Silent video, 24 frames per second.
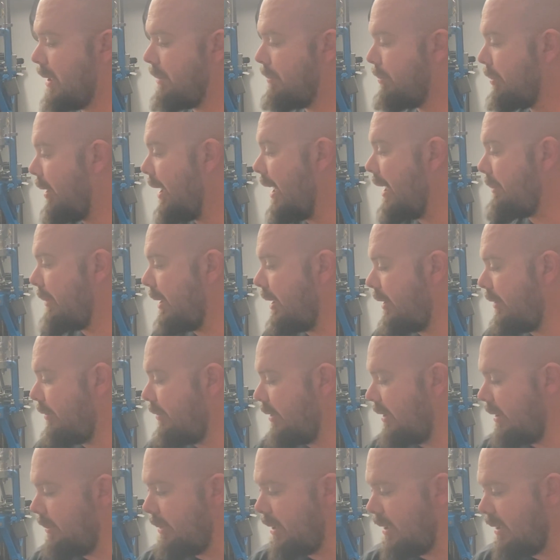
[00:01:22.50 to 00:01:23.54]
primary for
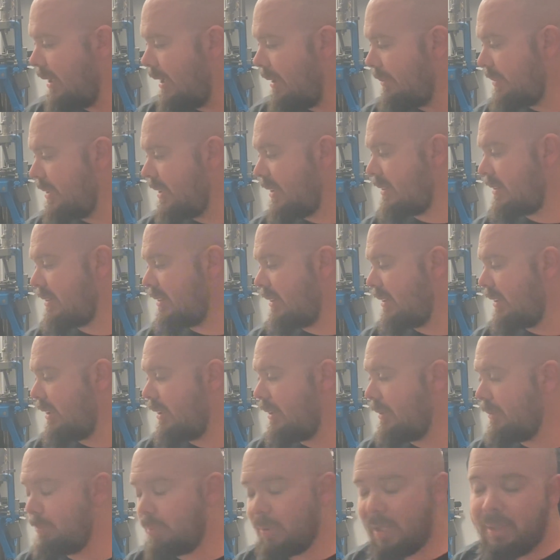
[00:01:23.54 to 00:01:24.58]
limited optics. And
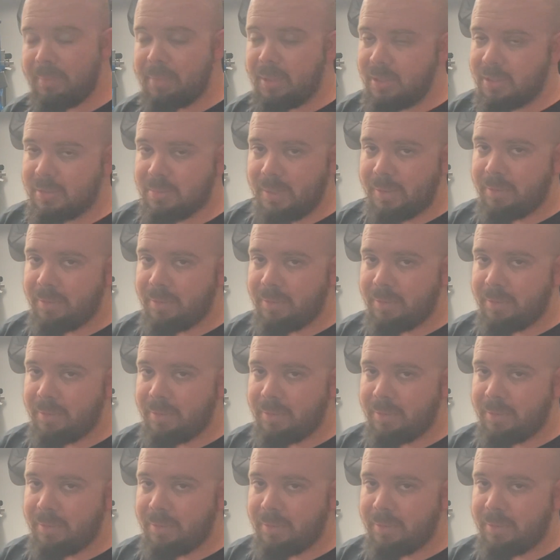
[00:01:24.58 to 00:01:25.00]
the primary is my